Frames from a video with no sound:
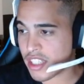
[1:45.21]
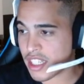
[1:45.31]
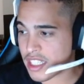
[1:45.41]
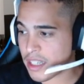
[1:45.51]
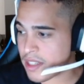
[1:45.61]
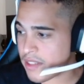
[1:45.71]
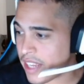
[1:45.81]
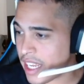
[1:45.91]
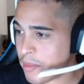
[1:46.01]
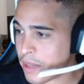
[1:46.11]
to the
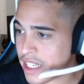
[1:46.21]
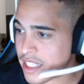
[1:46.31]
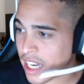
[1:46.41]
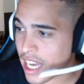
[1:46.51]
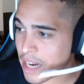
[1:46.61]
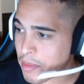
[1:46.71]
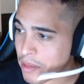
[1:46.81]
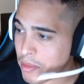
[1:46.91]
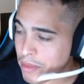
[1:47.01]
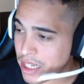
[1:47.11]
WWE because a lot of
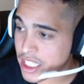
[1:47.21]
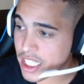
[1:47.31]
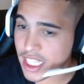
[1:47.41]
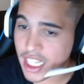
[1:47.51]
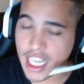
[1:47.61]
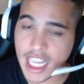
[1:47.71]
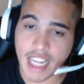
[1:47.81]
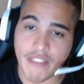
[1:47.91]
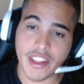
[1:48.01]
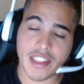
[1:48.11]
people mentioned
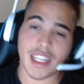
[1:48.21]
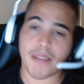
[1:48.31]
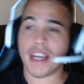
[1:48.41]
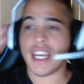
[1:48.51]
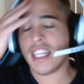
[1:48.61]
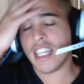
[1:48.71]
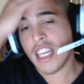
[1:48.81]
that Vince McMahon